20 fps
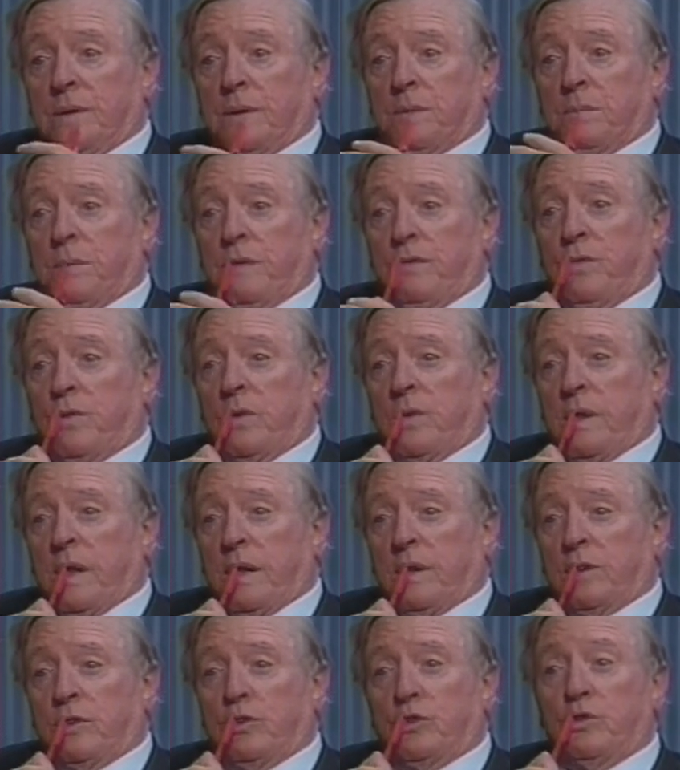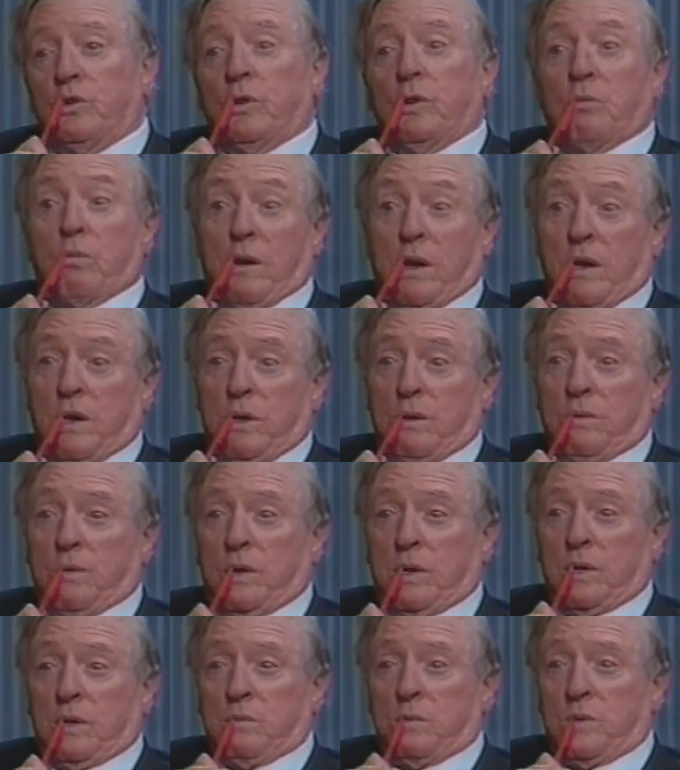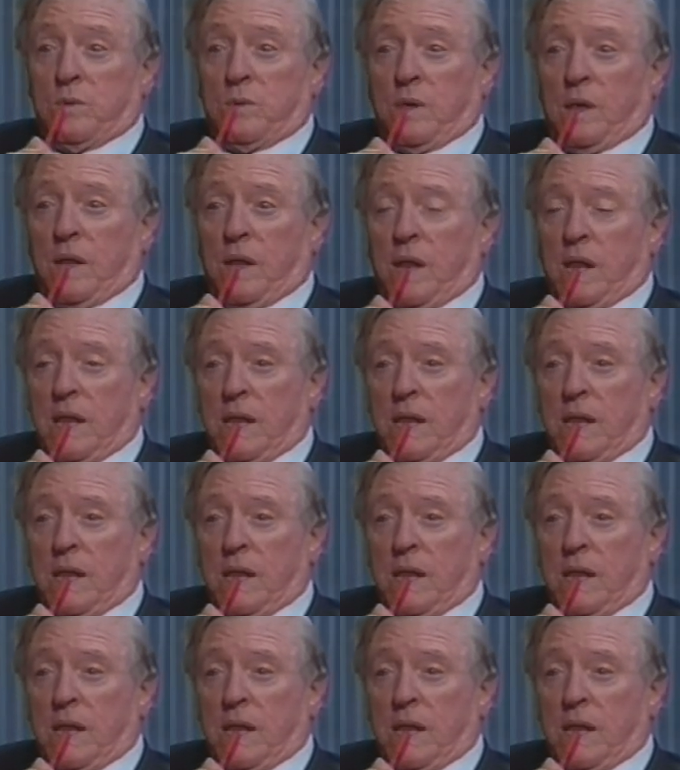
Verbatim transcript: before then to do your regular work in the morning.